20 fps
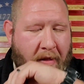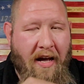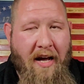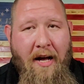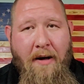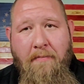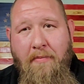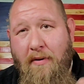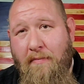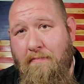
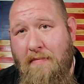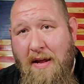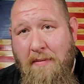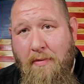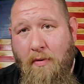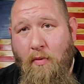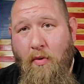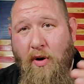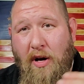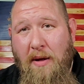But
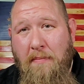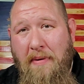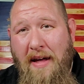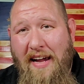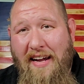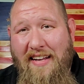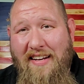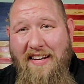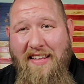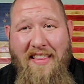maybe we'll get
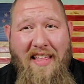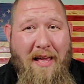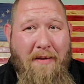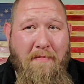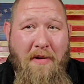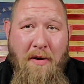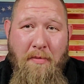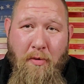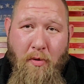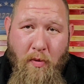back into
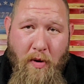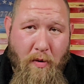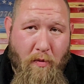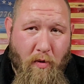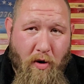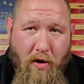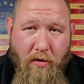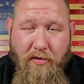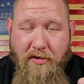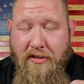that. Maybe we
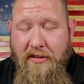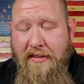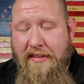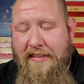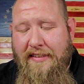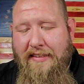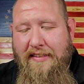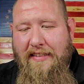won't.